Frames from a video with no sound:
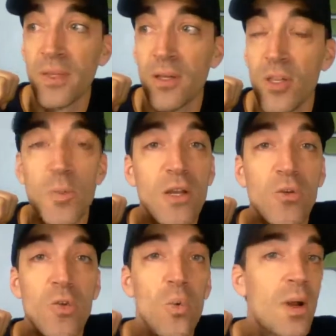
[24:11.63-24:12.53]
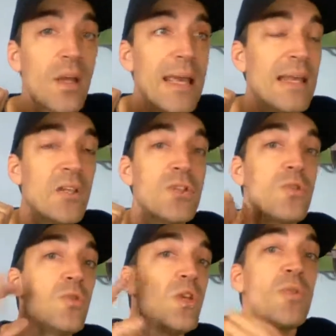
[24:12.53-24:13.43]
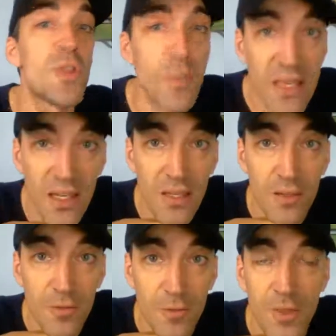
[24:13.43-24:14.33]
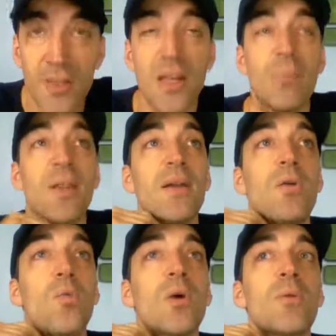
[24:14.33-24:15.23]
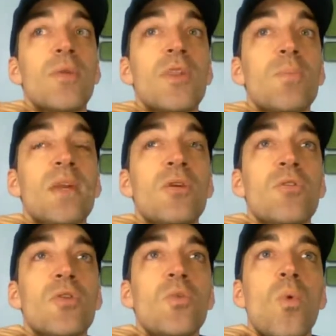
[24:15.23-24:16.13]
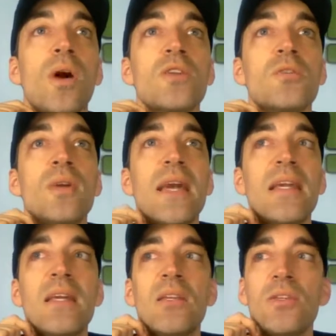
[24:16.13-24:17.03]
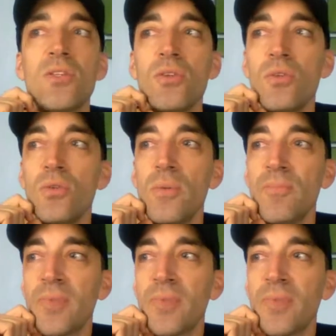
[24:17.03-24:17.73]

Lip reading: speakers who want to get into youth speaking, for example. I don't work with speakers who want to get into